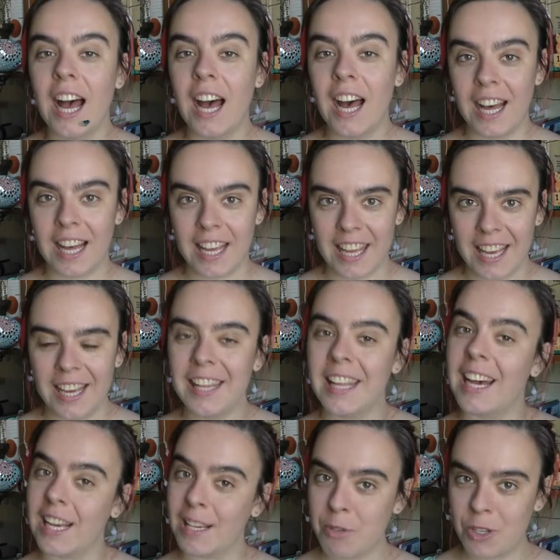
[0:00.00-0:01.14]
Hi,
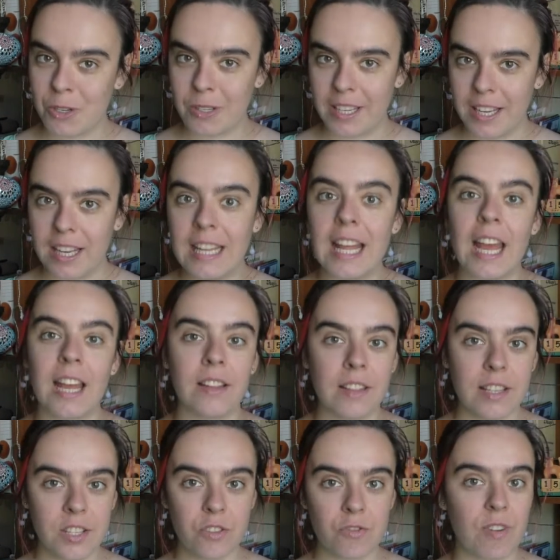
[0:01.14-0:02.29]
I'm Julia and
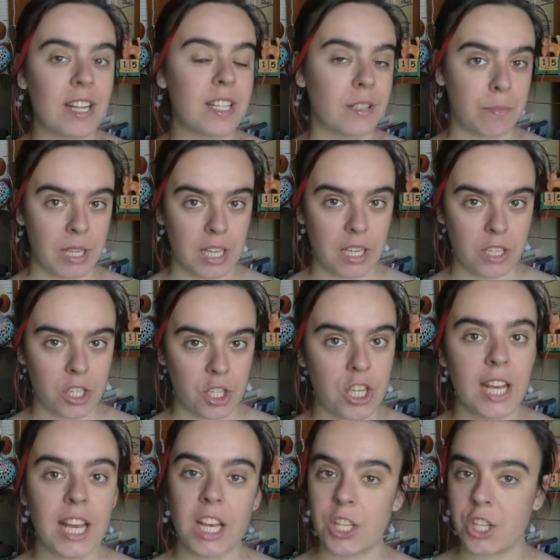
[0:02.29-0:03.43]
this is Random English,
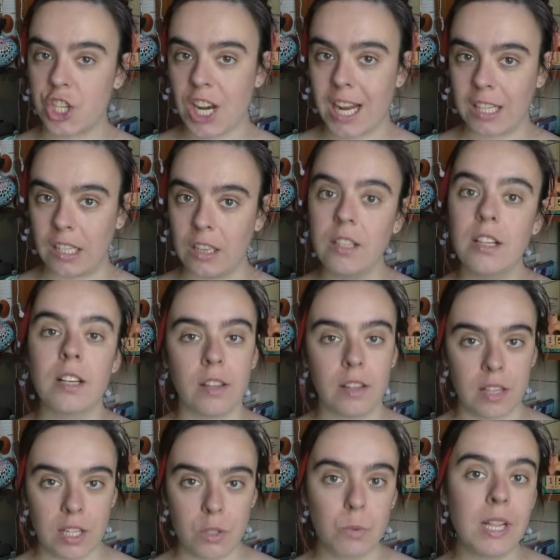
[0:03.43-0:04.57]
a channel
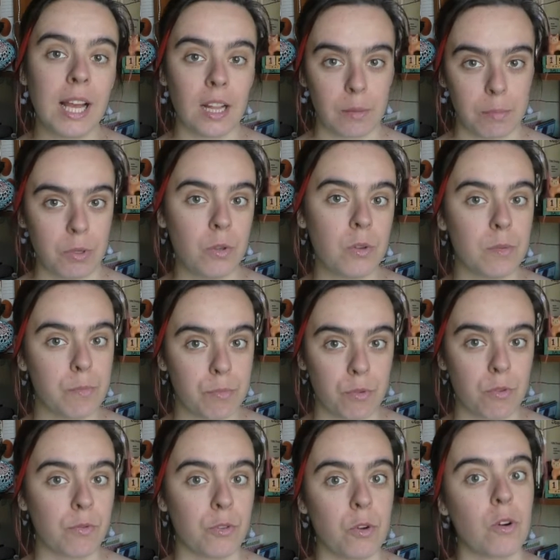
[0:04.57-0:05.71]
that will help you
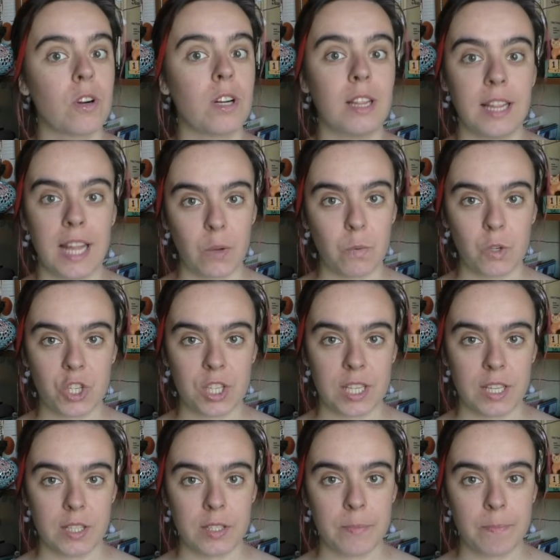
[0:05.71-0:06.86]
improve your language
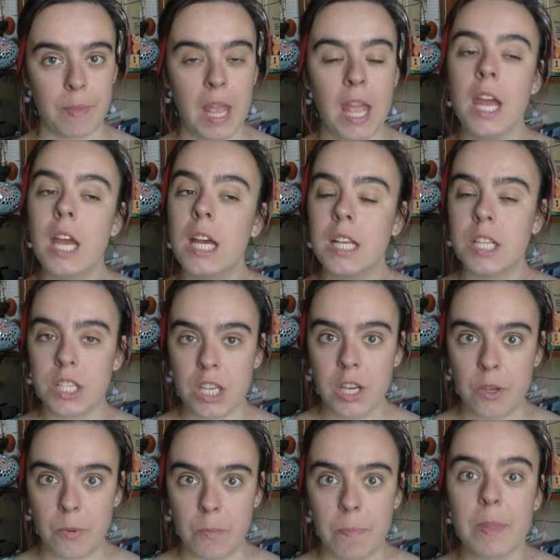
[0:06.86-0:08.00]
skills. So,
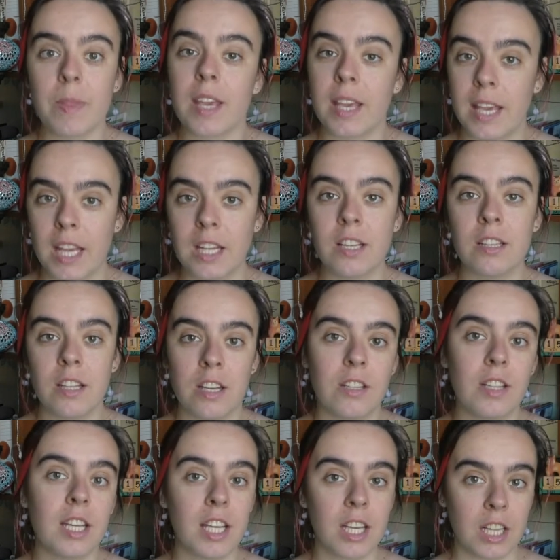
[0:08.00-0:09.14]
can you
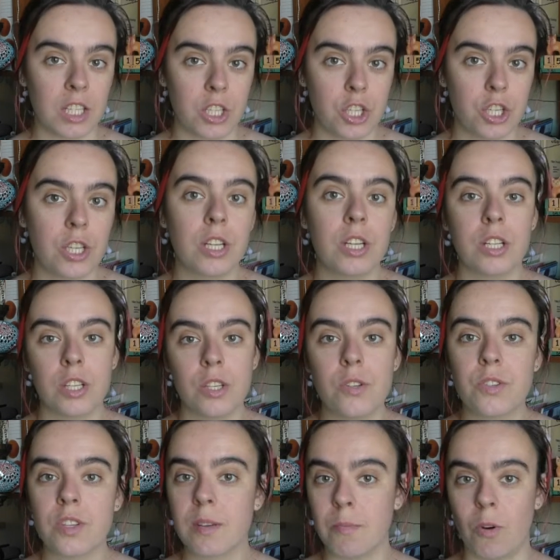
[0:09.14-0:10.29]
learn English
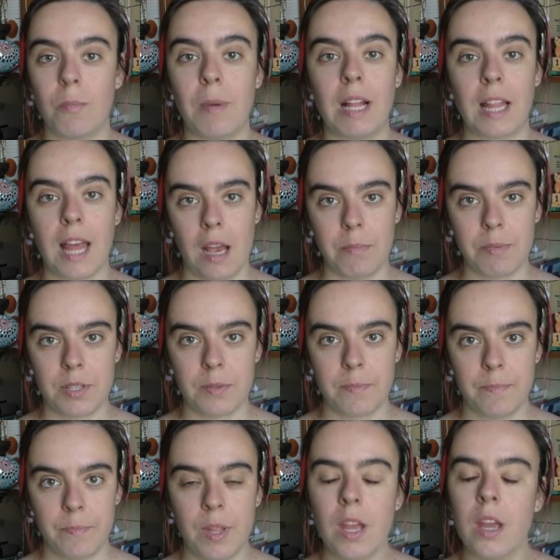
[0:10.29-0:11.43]
using mobile apps?